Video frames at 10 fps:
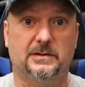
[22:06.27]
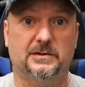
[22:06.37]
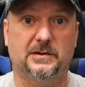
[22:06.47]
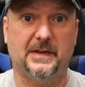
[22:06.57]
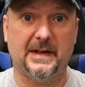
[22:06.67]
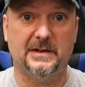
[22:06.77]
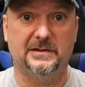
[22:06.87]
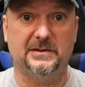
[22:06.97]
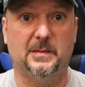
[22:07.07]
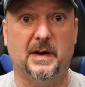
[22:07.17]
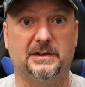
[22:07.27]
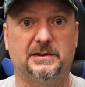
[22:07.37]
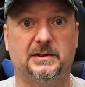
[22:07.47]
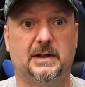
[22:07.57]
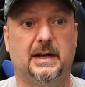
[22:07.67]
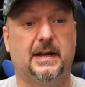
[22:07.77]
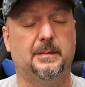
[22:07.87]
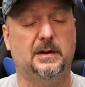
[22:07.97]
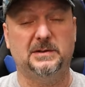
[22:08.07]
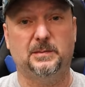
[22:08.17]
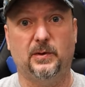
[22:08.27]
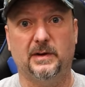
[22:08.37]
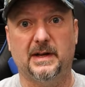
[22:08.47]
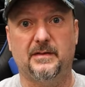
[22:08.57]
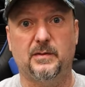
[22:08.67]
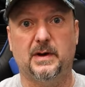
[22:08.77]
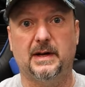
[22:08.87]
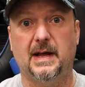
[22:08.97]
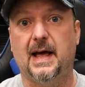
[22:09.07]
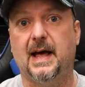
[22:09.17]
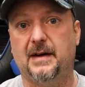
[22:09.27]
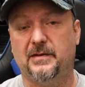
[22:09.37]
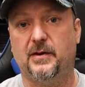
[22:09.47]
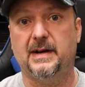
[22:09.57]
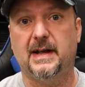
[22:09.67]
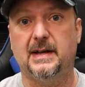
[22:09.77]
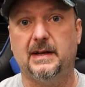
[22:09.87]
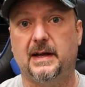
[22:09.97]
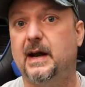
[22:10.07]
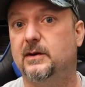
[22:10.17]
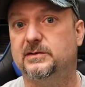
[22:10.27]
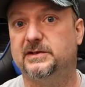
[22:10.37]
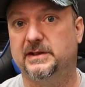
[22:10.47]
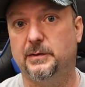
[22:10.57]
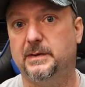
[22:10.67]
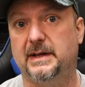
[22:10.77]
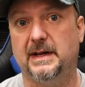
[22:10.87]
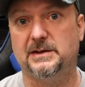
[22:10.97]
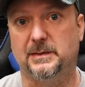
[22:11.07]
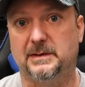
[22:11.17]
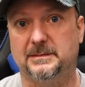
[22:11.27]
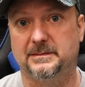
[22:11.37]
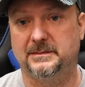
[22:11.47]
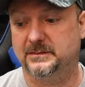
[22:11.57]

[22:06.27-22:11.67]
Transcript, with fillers: So thank you so much. And most importantly, everyone, have a great day and I'll see you in the next one.